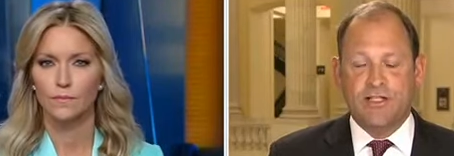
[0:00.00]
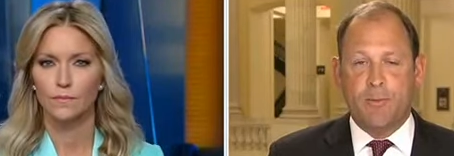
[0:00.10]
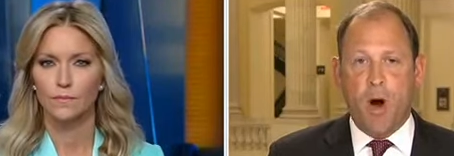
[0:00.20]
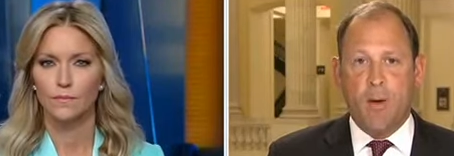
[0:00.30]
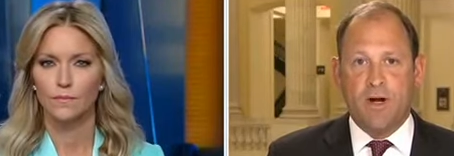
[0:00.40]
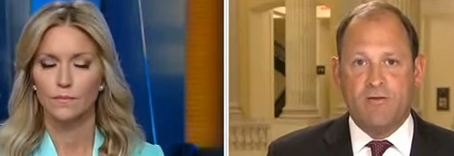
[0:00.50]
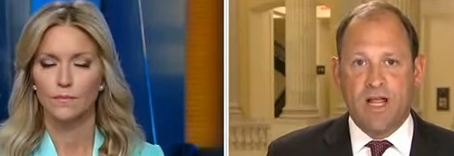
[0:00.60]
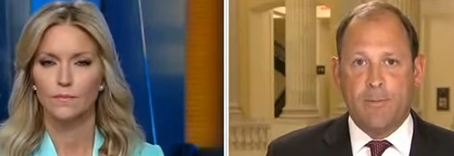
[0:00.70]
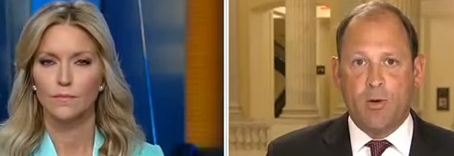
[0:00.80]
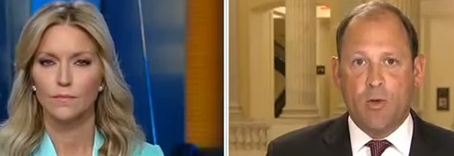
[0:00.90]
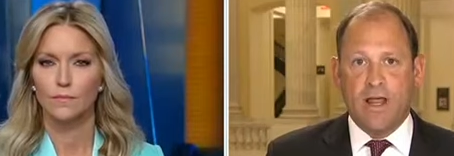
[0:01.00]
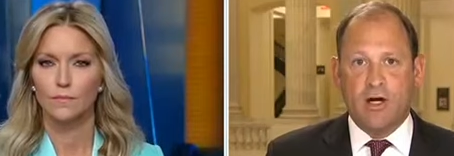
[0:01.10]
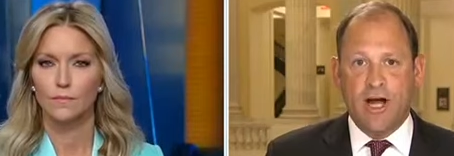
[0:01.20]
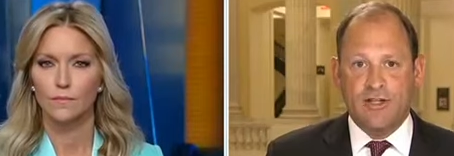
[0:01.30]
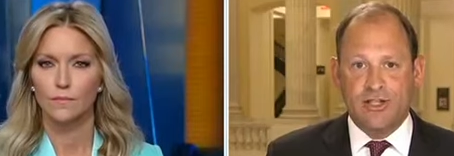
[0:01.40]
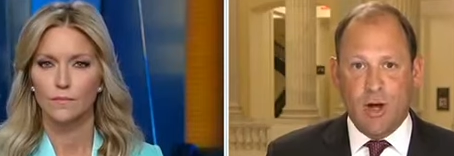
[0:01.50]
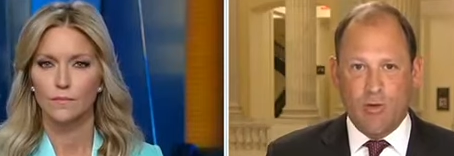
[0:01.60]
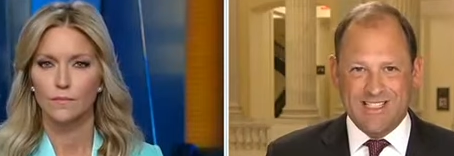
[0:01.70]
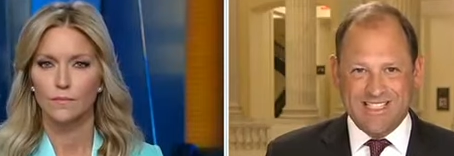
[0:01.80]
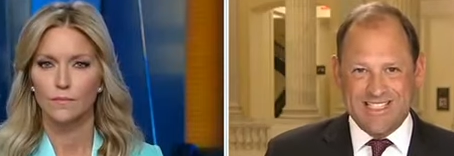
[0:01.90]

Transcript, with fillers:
Speaker 1: this Department of Labor regulation that would